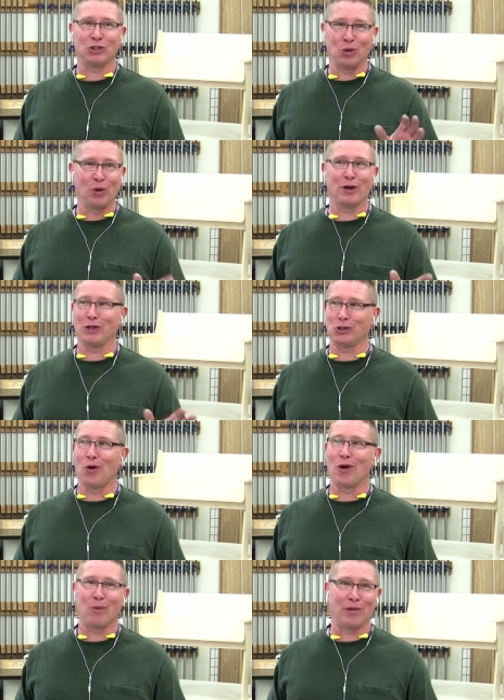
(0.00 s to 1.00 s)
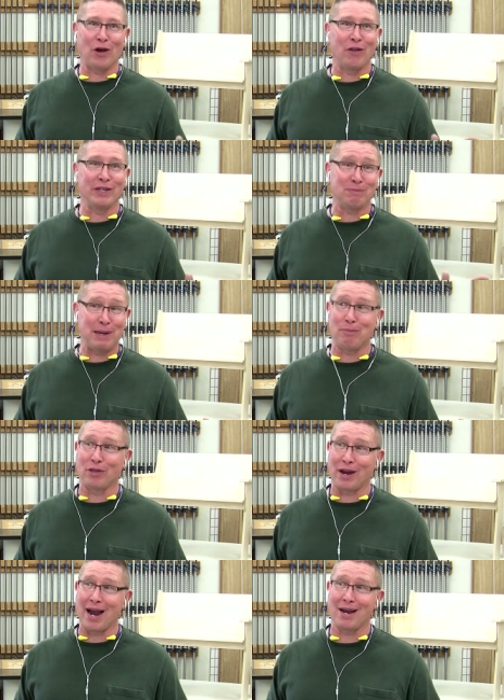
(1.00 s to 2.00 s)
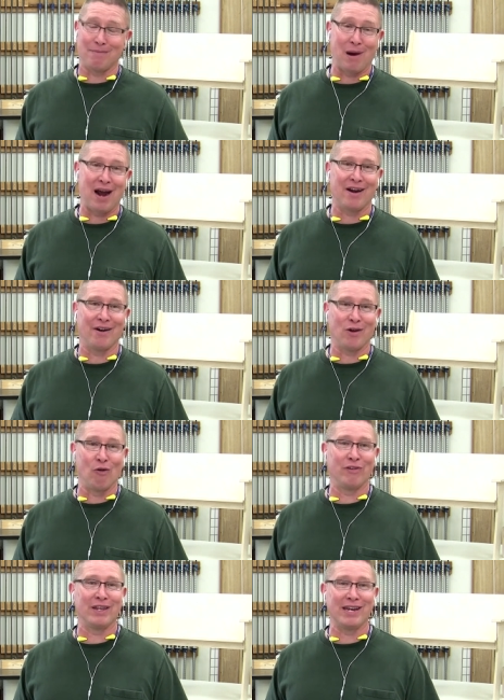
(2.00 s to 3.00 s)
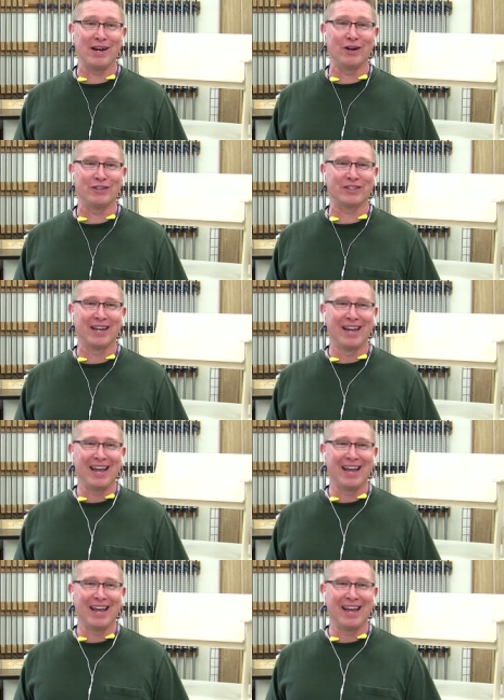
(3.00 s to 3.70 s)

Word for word: shoulder to shoulder with all these people that I admired over the years.